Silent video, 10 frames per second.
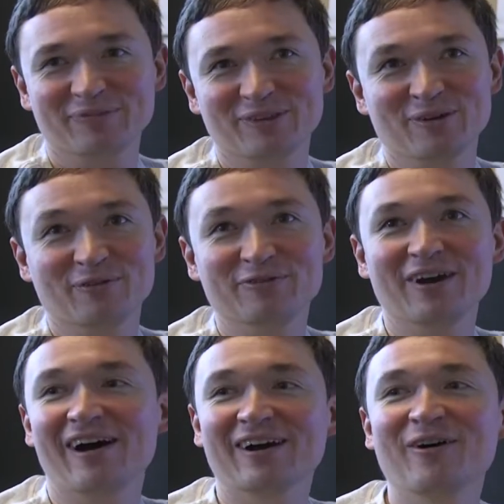your
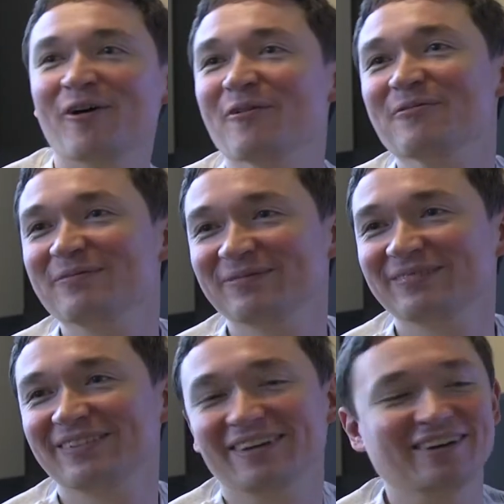VR home,
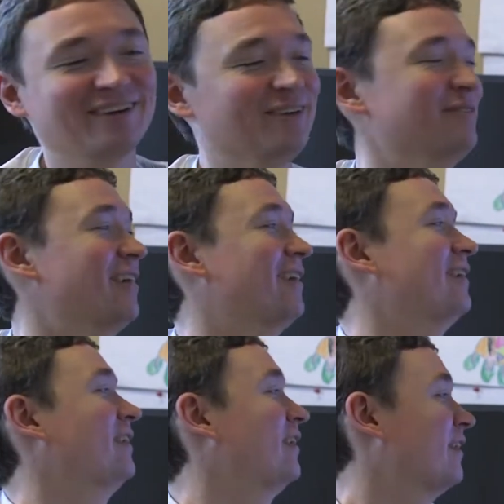your
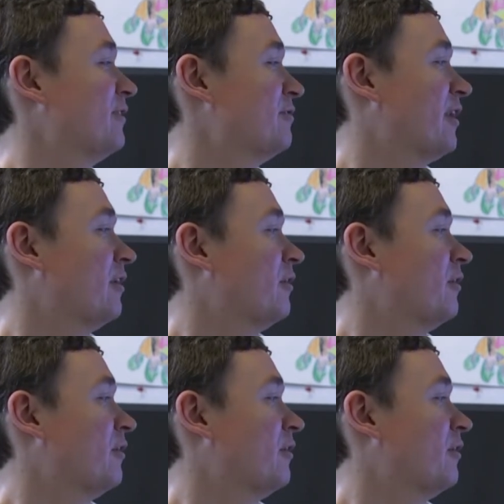VR